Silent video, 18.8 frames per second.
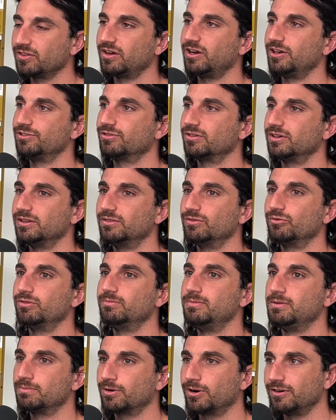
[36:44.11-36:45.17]
100 would
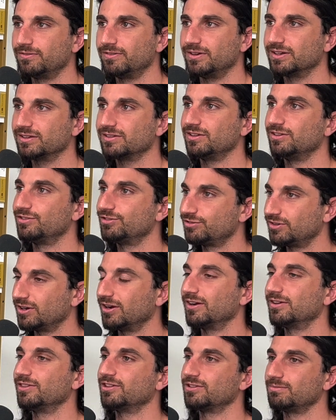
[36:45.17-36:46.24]
be perfect if
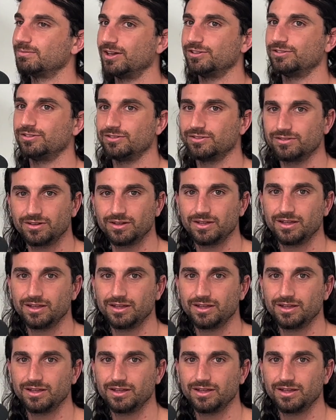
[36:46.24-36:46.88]
sharing this message